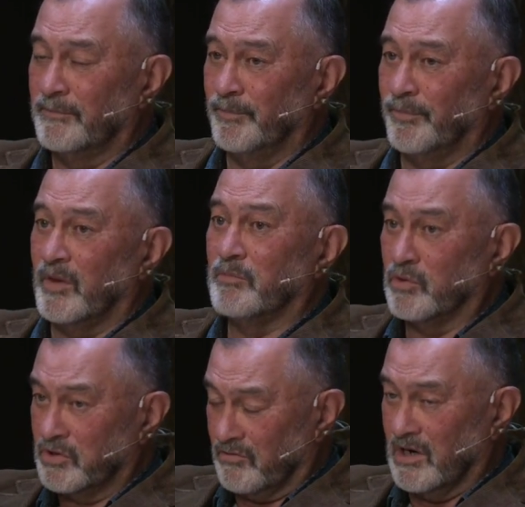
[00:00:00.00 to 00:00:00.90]
the more
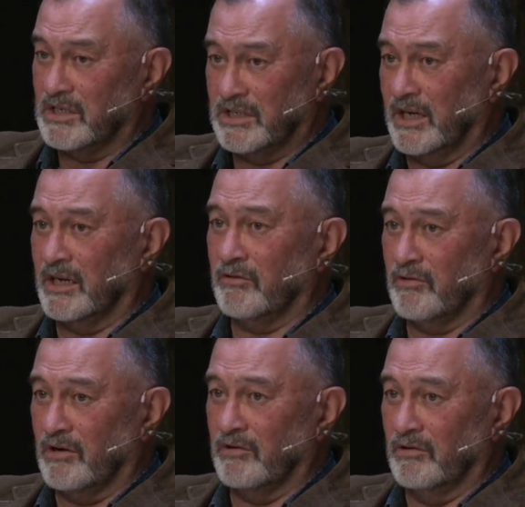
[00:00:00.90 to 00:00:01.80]
grass you're going to
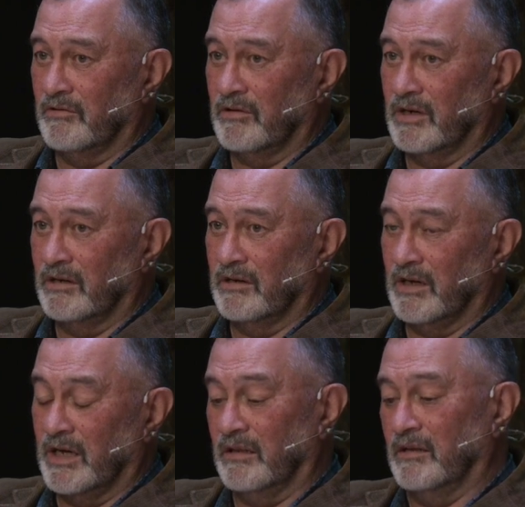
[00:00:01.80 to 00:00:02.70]
grow, right?
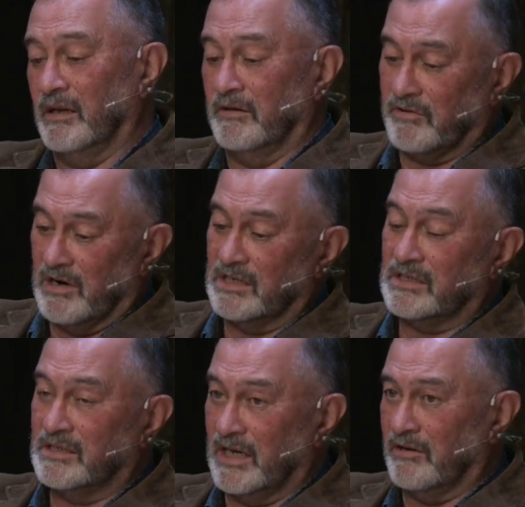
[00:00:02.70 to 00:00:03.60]
And if grass is
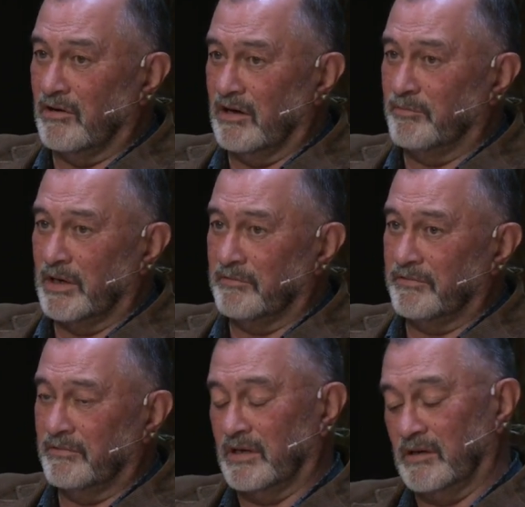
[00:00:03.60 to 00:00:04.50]
that high above,
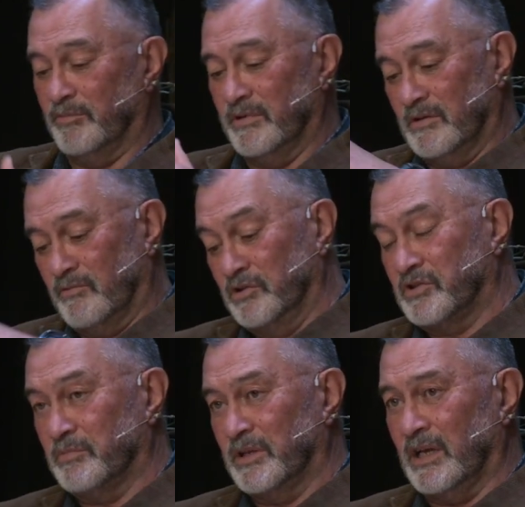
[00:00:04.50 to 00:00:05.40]
the roots will
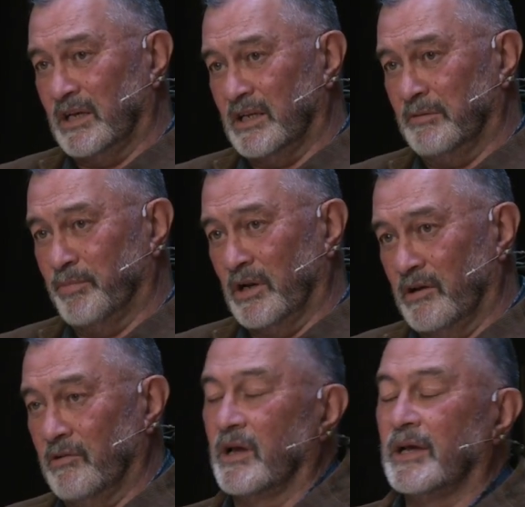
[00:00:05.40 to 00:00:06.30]
be that deep below.
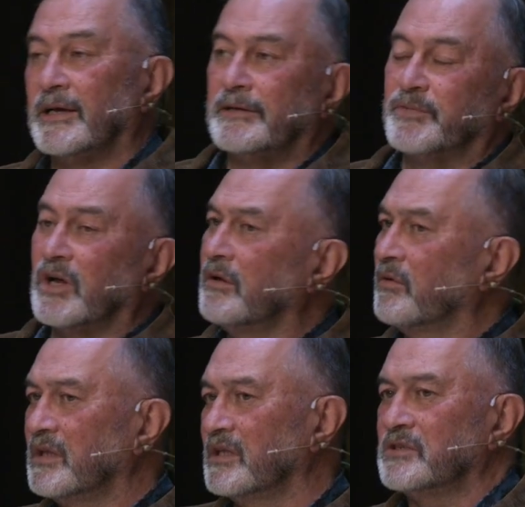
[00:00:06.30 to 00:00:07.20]
So anyway,
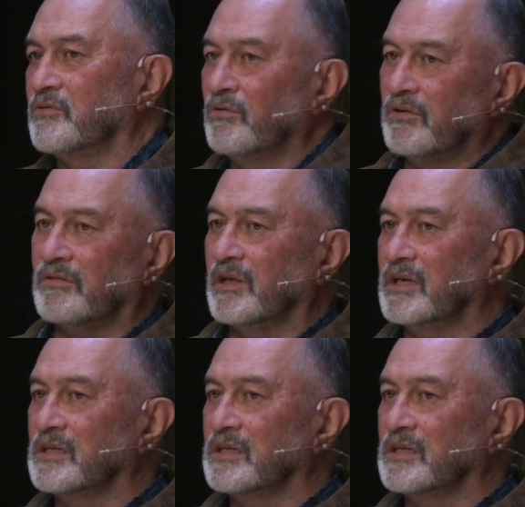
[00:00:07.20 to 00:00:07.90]
these are all the things,